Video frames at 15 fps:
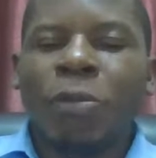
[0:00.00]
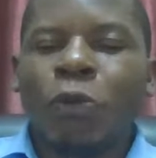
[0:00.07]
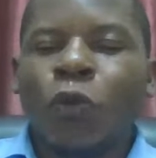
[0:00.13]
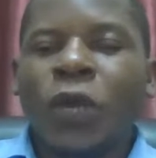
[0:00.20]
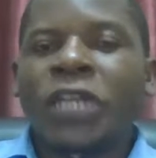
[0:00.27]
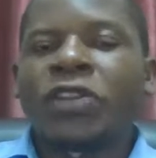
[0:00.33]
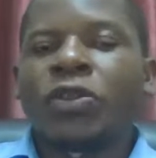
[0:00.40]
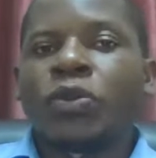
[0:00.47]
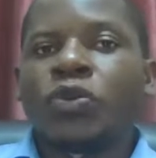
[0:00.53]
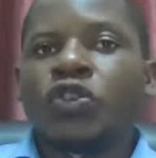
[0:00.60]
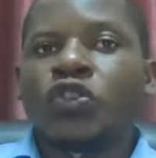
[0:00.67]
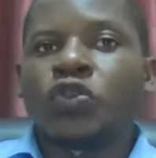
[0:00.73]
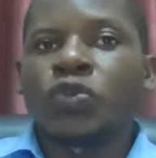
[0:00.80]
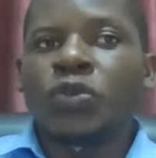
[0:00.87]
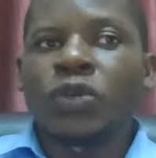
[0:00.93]
went through
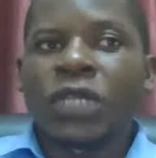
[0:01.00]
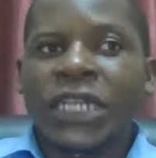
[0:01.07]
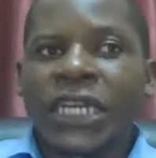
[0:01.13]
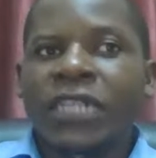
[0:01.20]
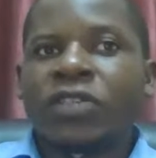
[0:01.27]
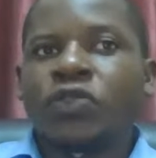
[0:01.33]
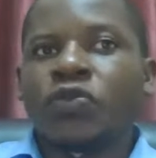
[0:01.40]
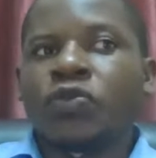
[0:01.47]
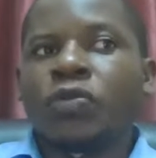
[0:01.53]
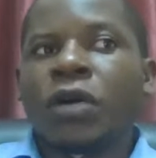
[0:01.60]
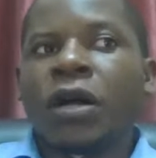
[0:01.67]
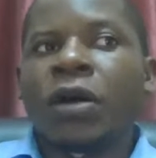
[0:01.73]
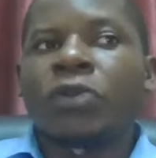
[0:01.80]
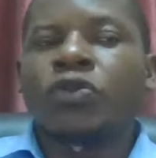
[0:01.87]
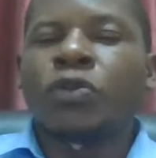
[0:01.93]
to get to
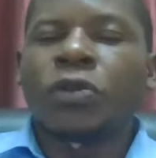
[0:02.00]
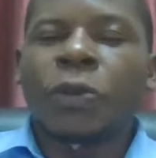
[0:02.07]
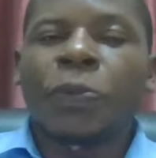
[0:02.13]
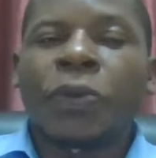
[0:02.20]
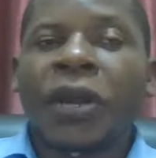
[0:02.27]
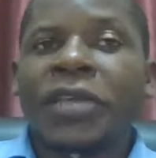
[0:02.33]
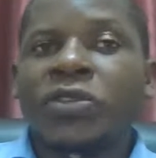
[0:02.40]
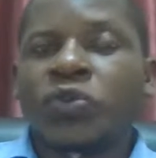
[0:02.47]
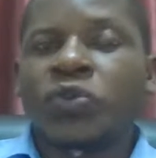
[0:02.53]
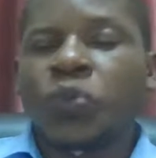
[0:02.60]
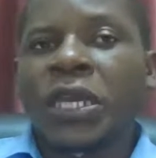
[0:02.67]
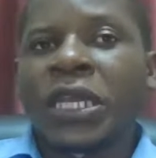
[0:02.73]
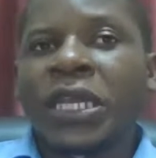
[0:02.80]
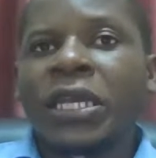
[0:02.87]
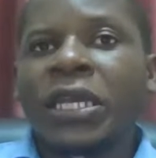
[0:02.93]
the prize
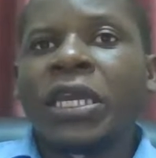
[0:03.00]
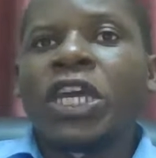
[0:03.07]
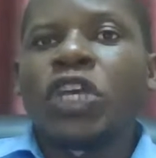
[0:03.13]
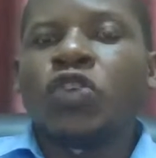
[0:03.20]
winning,